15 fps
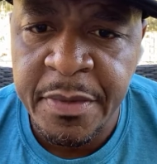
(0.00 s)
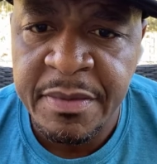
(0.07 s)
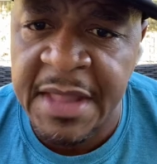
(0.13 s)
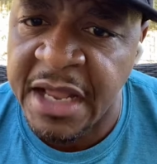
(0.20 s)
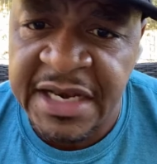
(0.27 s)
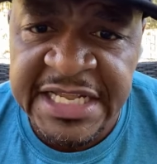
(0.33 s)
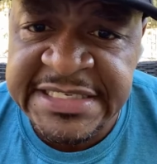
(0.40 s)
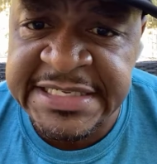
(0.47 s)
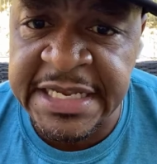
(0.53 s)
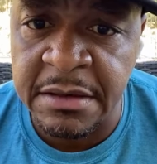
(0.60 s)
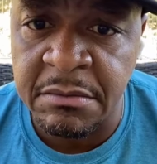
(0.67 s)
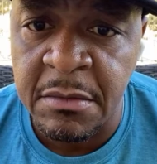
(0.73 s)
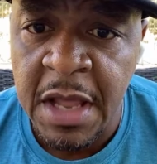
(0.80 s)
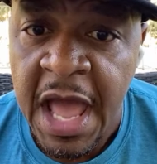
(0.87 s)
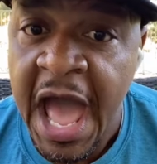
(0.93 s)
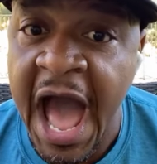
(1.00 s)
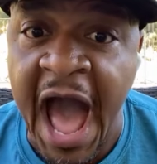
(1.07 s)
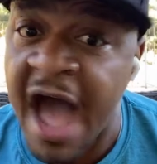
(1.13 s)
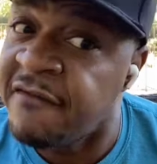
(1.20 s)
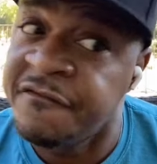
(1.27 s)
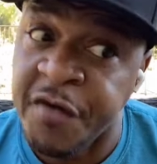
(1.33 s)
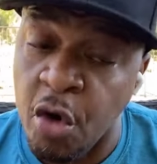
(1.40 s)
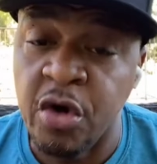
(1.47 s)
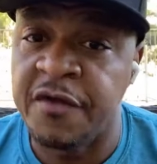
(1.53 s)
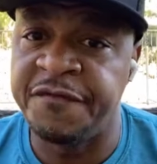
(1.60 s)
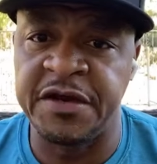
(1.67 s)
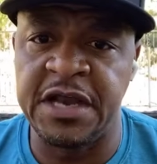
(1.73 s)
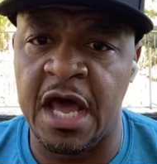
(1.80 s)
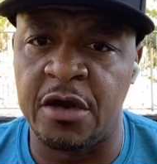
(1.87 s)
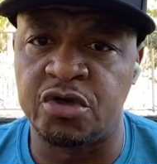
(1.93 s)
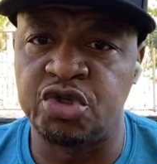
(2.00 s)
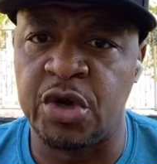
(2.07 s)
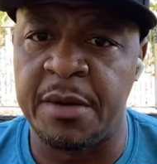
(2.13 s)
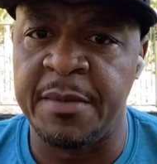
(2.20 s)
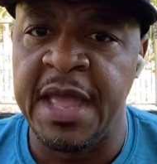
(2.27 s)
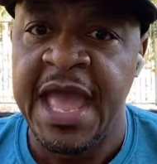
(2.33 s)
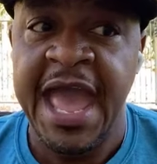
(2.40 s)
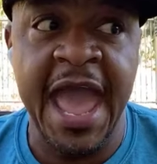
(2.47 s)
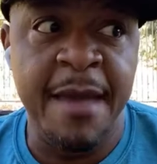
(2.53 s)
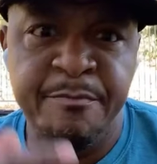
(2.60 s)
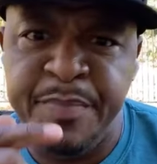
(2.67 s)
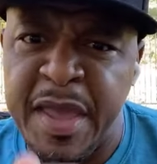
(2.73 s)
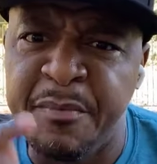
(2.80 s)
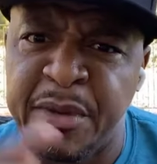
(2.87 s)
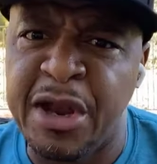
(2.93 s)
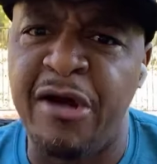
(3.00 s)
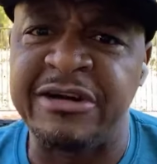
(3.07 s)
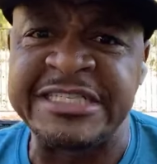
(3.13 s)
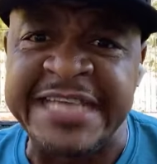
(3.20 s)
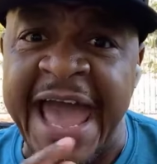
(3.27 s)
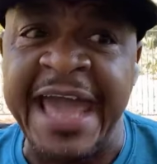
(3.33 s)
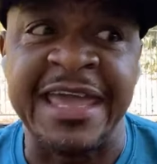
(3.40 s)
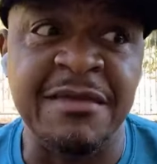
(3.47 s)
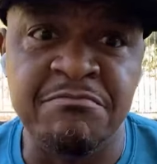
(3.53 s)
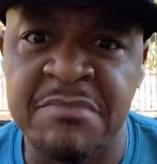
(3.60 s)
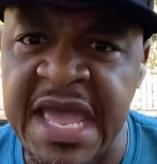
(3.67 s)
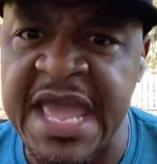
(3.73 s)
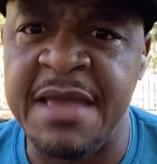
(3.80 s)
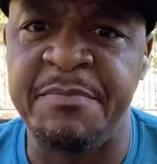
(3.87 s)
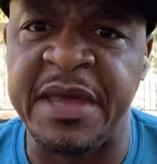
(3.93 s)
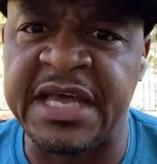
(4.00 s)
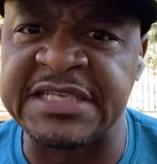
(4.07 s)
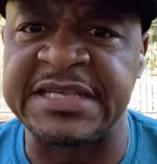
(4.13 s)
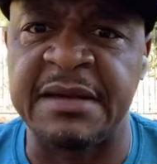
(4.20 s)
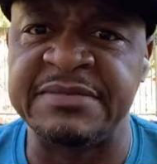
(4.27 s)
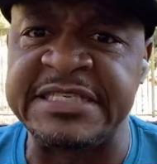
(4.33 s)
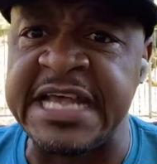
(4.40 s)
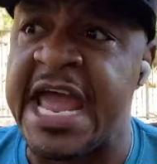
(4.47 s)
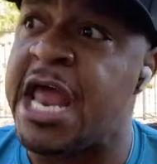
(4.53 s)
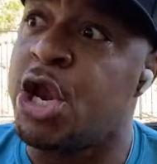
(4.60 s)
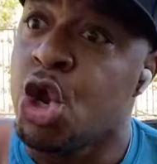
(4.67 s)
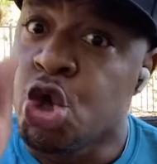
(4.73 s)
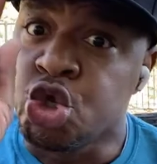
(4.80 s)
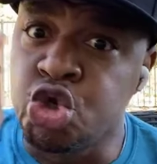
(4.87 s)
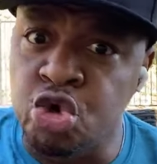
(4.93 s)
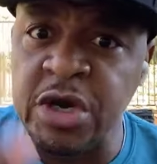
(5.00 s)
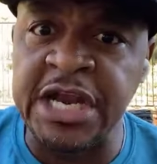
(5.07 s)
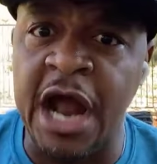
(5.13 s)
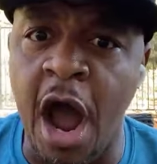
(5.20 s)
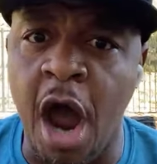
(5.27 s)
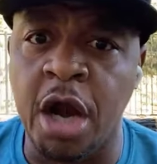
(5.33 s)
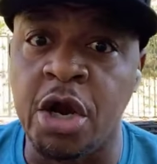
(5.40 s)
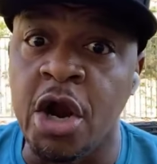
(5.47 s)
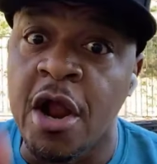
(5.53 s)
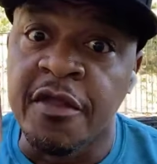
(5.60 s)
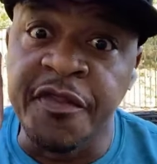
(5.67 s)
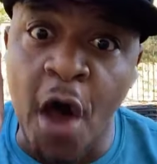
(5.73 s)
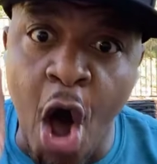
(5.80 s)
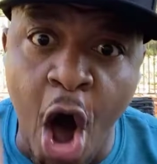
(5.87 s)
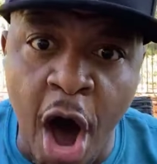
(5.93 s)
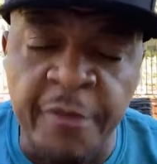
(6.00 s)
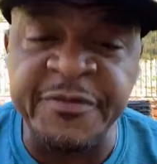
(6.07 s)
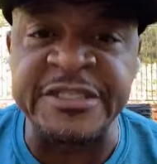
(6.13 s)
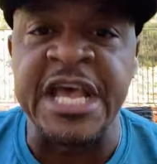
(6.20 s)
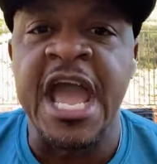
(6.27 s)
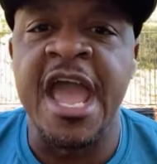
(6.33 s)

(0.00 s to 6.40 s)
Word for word: Now, listen, I voted for Donald Trump, and people are attacking me because I'm saying you need to honor the office.